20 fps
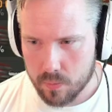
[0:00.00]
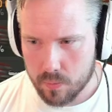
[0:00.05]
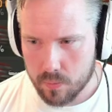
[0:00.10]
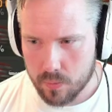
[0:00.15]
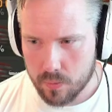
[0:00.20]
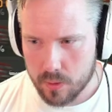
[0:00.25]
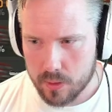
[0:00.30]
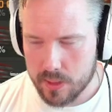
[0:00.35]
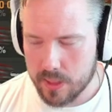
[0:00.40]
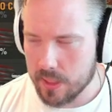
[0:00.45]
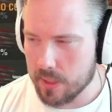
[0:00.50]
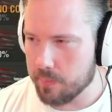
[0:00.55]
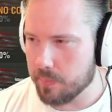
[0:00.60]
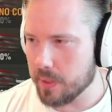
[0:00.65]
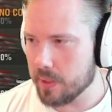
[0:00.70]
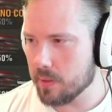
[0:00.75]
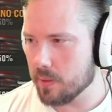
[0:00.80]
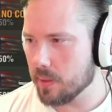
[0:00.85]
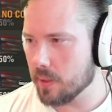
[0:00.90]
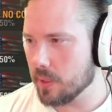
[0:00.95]
Isn't that
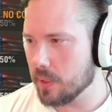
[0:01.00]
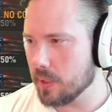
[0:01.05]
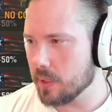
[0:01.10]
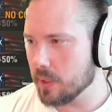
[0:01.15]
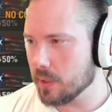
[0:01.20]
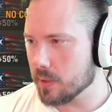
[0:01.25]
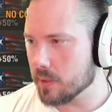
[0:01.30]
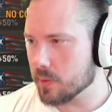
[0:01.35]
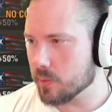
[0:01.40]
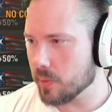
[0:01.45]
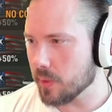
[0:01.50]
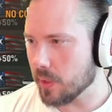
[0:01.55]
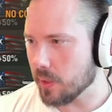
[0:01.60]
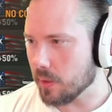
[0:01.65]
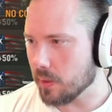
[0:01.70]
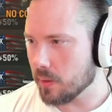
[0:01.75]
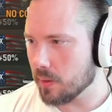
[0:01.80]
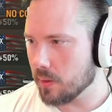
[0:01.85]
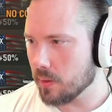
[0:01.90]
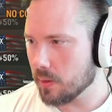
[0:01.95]
better than Hinden as well?
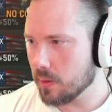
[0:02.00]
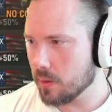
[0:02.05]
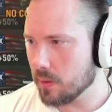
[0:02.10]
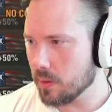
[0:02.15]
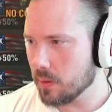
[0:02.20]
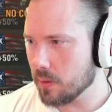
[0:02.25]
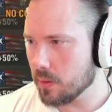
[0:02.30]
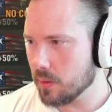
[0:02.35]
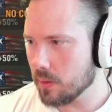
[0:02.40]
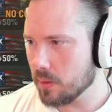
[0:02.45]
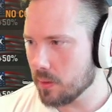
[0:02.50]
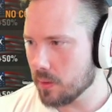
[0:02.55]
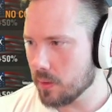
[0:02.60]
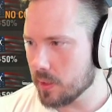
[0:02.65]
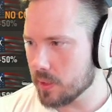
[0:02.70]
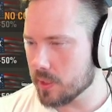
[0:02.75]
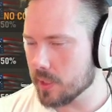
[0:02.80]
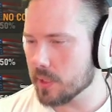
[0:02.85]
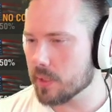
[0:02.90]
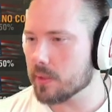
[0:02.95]

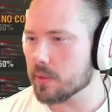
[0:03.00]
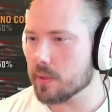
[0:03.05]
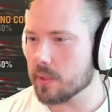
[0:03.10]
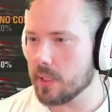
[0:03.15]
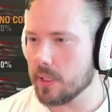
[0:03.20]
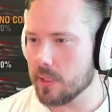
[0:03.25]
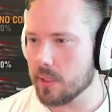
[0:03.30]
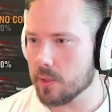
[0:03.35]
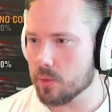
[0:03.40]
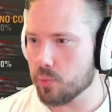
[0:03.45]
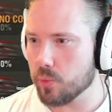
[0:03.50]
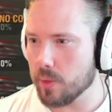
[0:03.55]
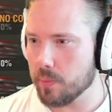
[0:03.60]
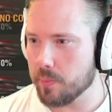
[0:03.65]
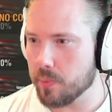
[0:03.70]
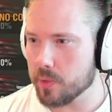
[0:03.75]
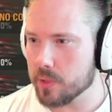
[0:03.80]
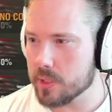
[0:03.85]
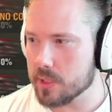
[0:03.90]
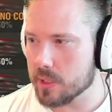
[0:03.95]
Isn't Hinden
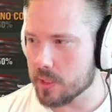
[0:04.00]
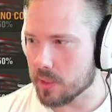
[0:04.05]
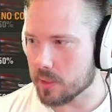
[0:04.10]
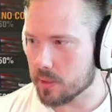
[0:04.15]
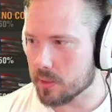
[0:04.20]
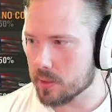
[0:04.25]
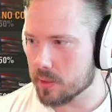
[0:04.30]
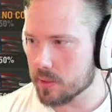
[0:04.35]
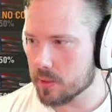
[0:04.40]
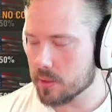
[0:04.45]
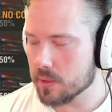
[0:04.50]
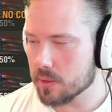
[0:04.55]
12.6?